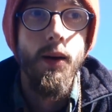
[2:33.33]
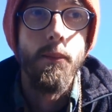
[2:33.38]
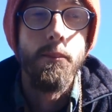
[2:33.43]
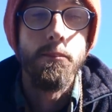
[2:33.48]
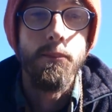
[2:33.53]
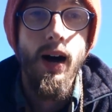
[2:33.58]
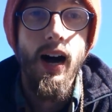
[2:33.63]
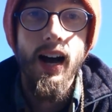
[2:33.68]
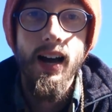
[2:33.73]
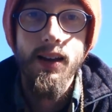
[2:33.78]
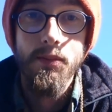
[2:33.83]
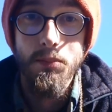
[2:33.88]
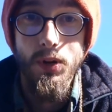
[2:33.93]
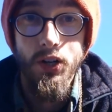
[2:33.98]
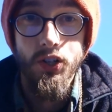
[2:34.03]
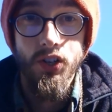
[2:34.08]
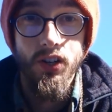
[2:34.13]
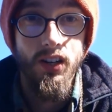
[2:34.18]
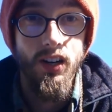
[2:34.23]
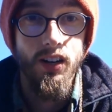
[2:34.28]
my
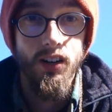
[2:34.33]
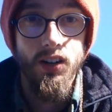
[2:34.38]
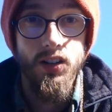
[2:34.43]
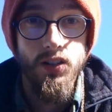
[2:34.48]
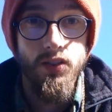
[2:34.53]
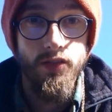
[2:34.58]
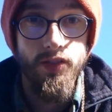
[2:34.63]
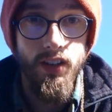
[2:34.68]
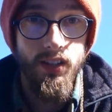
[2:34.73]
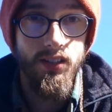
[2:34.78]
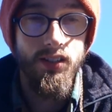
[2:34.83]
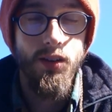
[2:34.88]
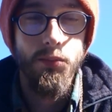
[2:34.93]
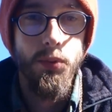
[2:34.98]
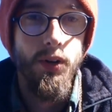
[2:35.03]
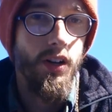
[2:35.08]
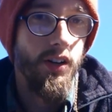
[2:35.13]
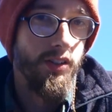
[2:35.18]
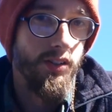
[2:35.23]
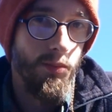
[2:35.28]
mission here as a VISTA,
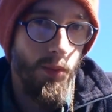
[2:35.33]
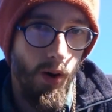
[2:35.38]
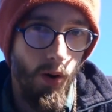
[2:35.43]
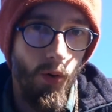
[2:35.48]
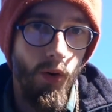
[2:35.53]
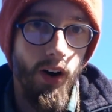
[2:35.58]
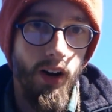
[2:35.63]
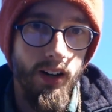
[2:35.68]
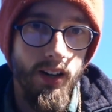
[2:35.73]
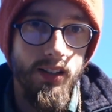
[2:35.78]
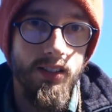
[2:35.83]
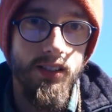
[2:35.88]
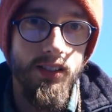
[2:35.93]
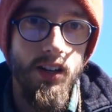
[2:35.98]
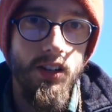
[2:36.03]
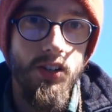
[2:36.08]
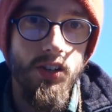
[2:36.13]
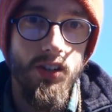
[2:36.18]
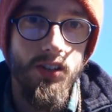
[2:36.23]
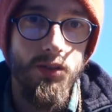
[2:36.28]
but also my
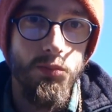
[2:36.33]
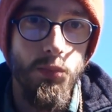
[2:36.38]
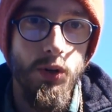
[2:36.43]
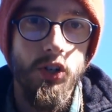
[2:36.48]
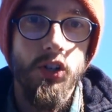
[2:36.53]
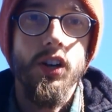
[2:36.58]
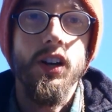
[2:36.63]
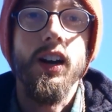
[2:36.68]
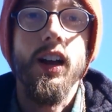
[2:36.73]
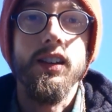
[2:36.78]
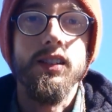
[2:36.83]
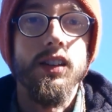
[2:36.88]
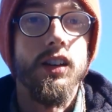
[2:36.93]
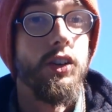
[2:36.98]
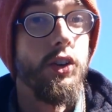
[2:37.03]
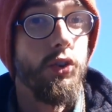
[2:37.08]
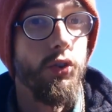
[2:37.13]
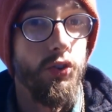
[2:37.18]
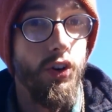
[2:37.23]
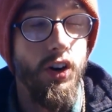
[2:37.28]
organization's mission as
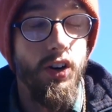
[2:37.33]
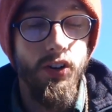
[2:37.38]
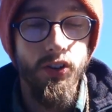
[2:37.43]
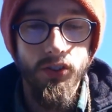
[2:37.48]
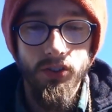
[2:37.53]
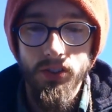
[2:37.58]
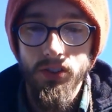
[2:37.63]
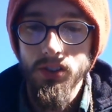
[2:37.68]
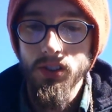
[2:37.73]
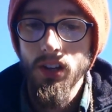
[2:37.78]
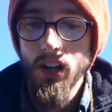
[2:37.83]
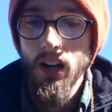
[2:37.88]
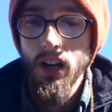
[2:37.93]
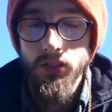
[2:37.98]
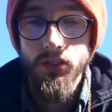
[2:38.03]
it grows.